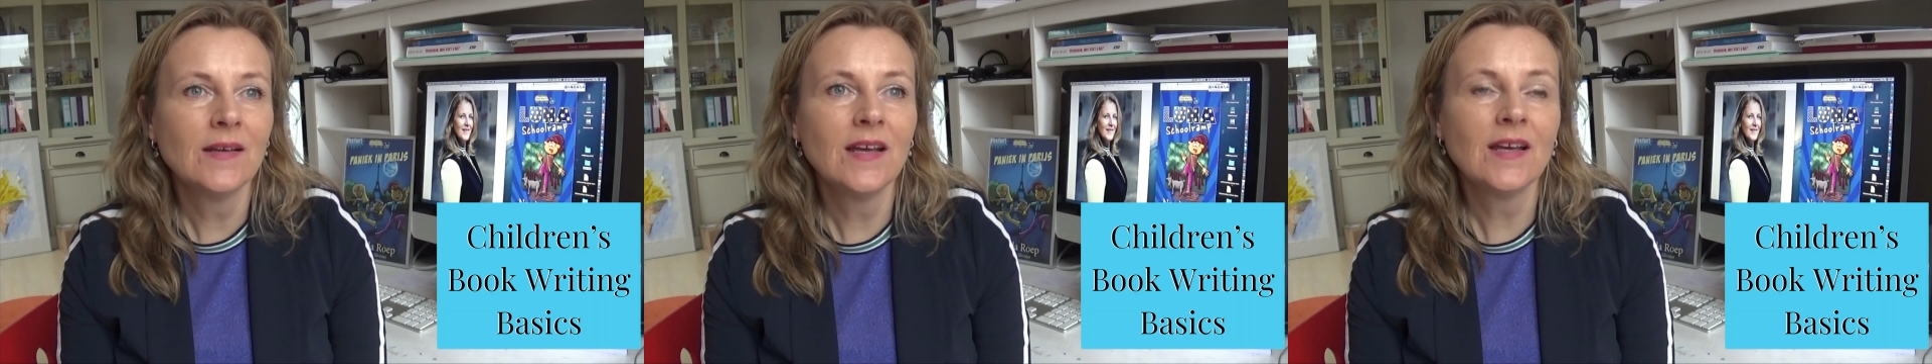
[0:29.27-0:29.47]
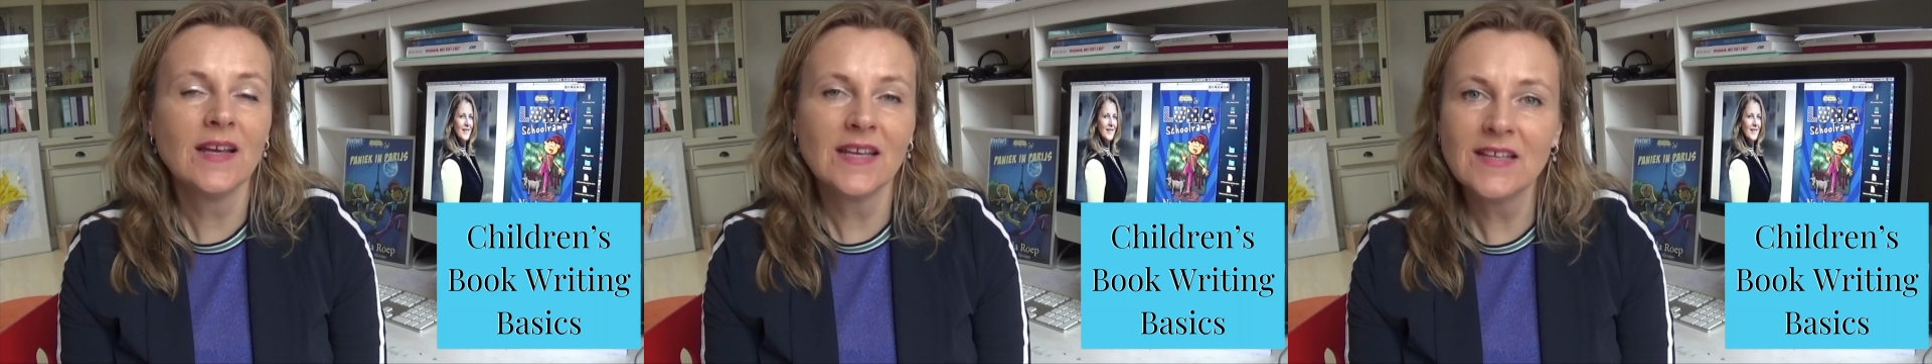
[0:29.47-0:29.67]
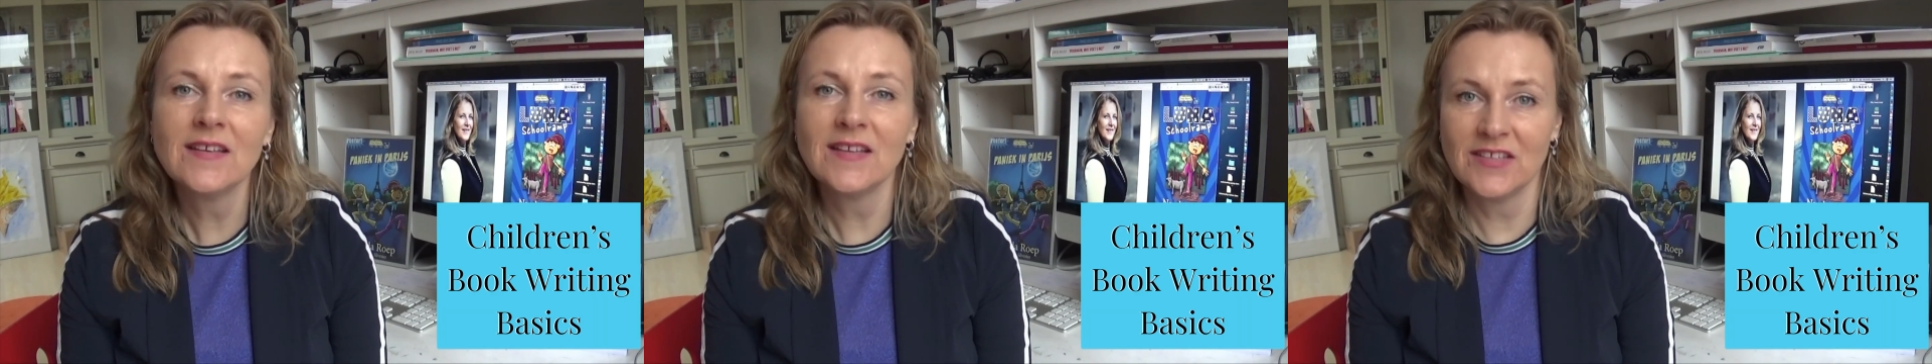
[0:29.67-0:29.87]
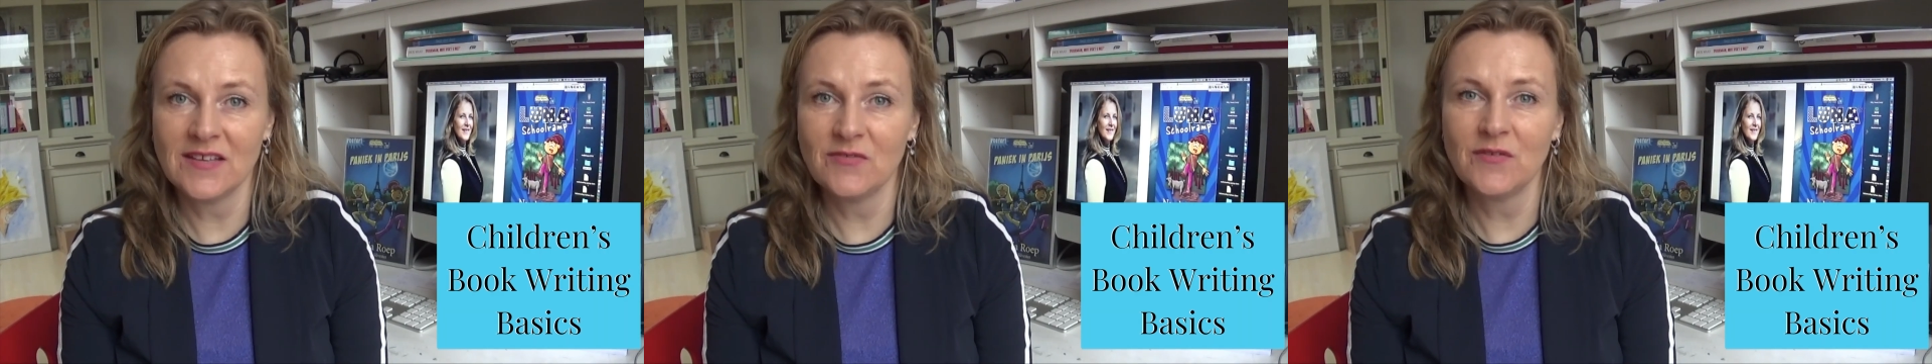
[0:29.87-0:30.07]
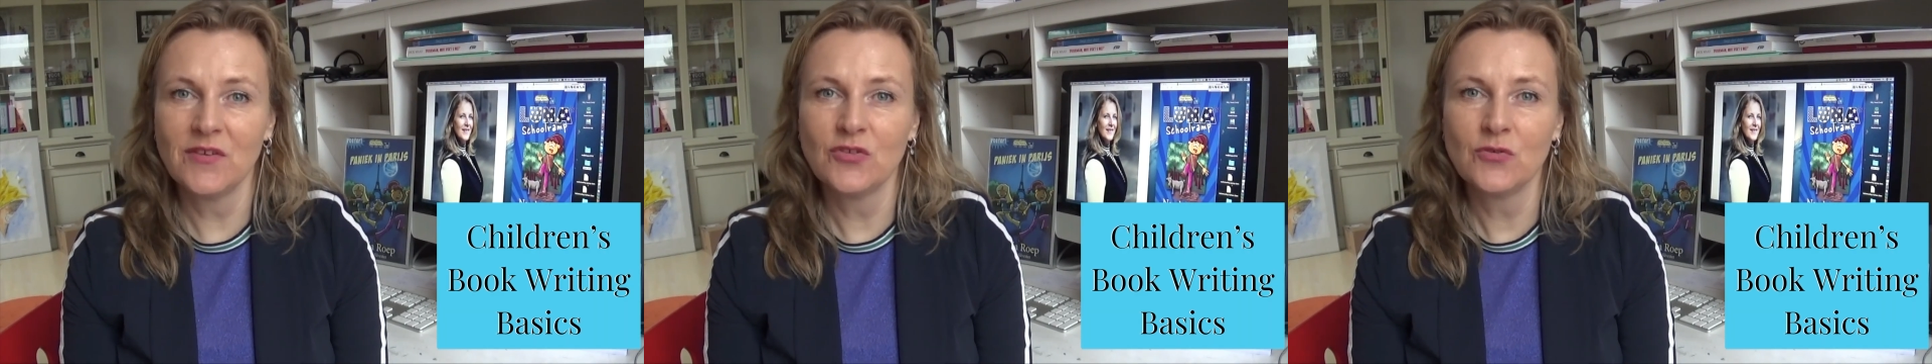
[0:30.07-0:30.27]
there is a
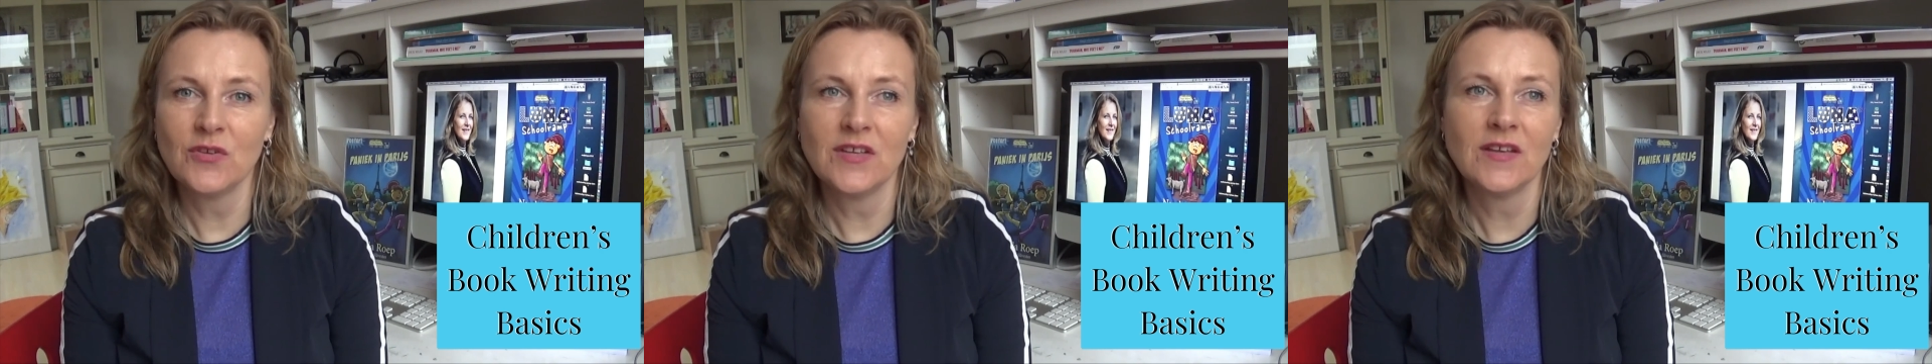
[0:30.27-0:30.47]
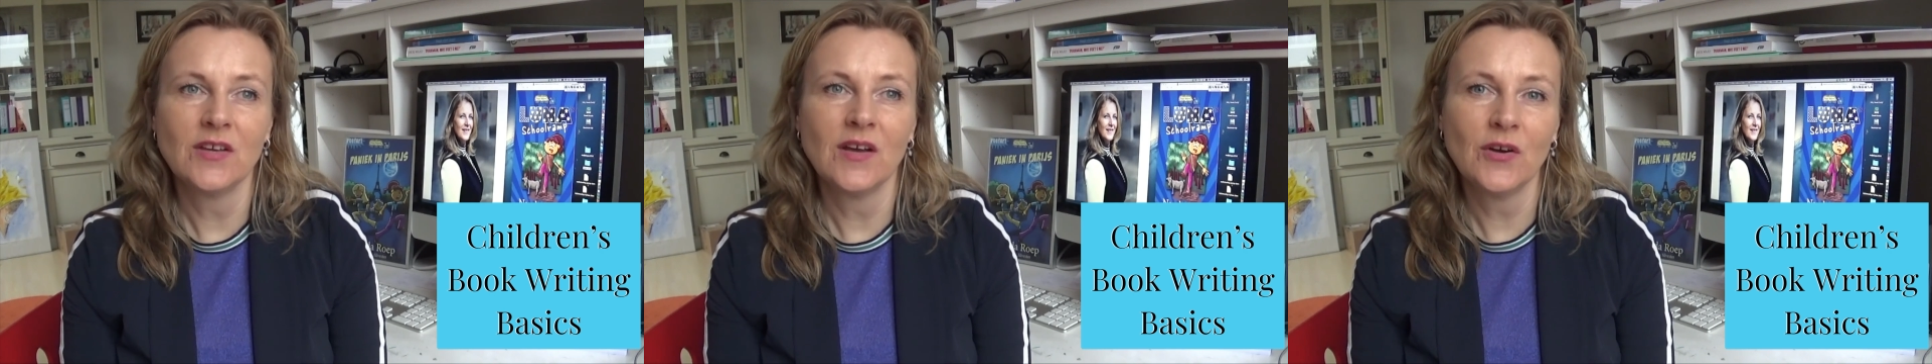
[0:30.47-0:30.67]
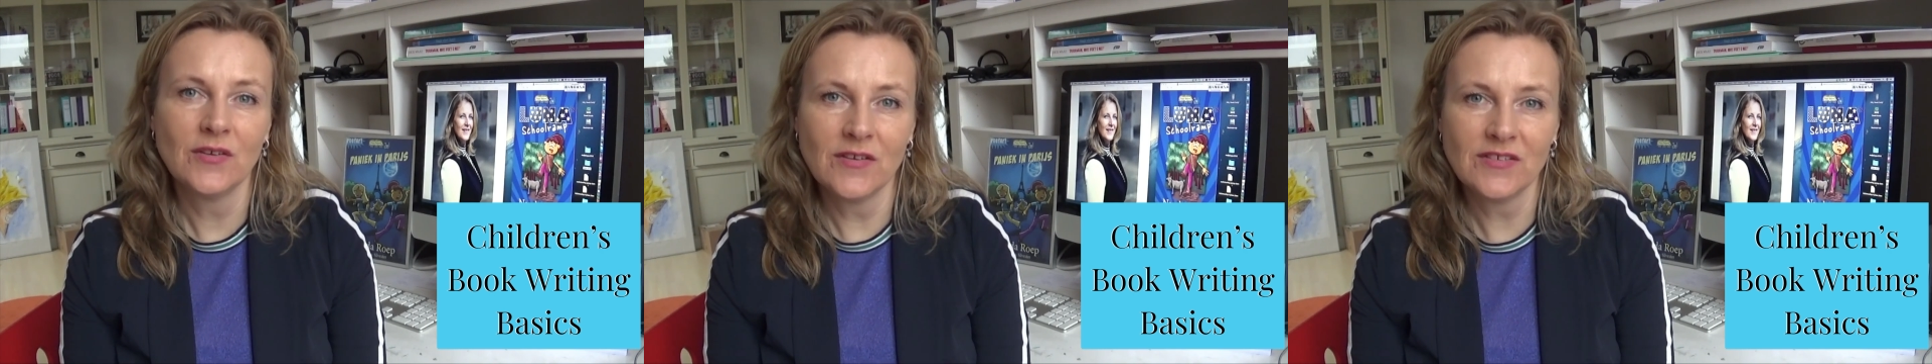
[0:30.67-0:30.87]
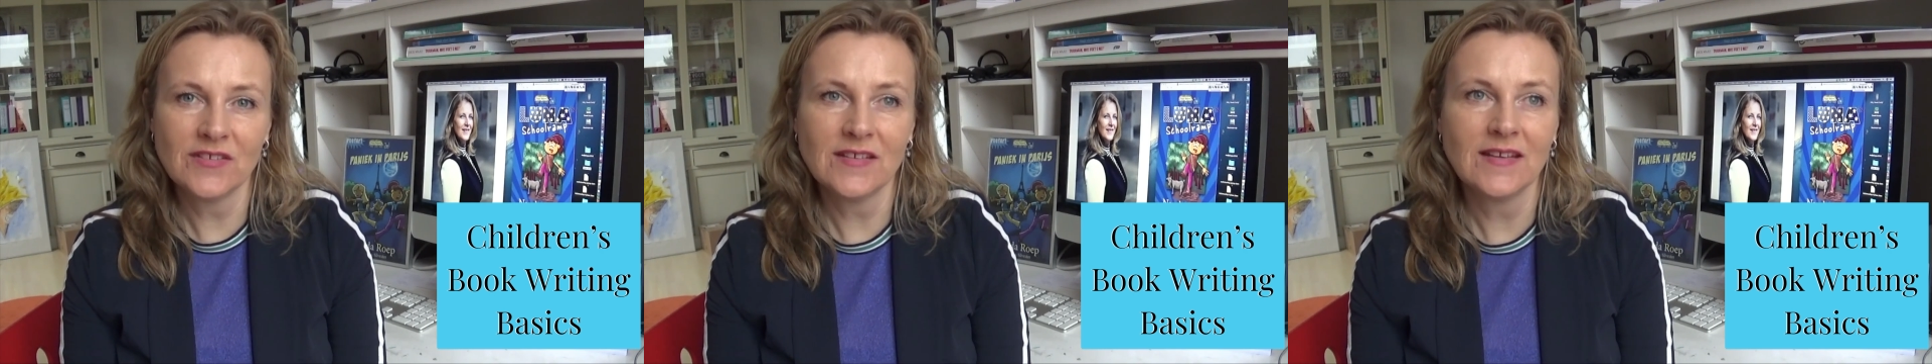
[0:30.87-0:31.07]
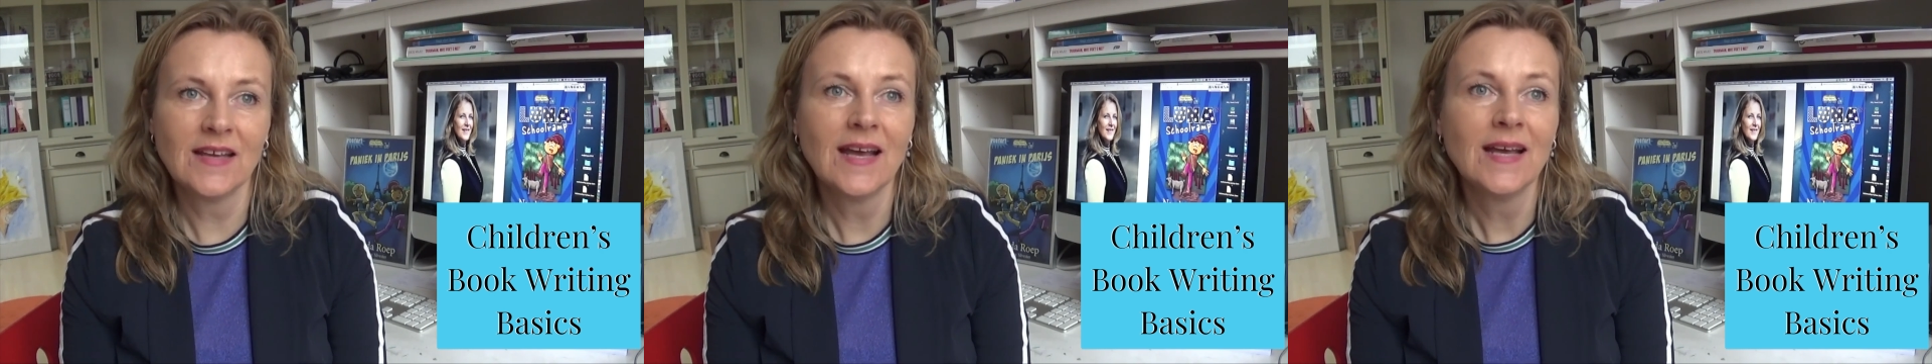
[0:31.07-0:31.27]
difference with adults,